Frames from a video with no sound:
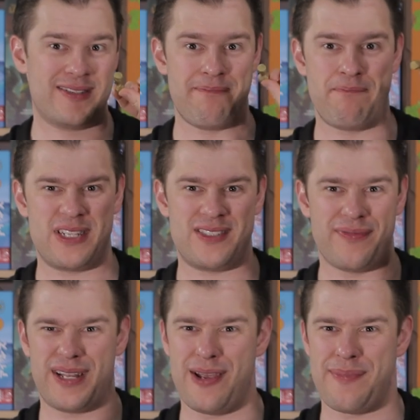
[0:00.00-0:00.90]
It's a bust
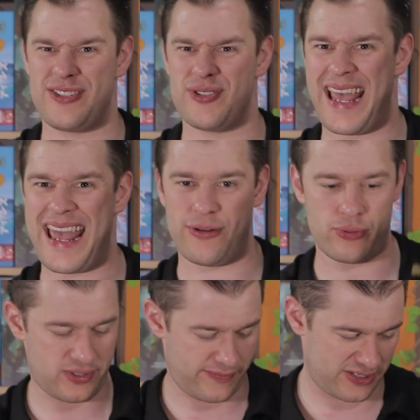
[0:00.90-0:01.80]
of Cleopatra's head
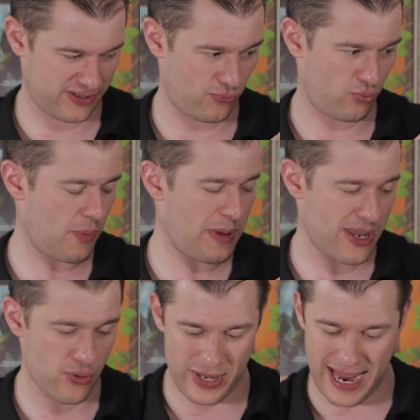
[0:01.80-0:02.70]
or something. It's like,
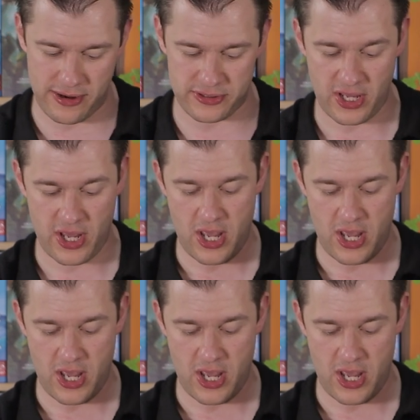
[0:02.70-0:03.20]
whoopee, who cared?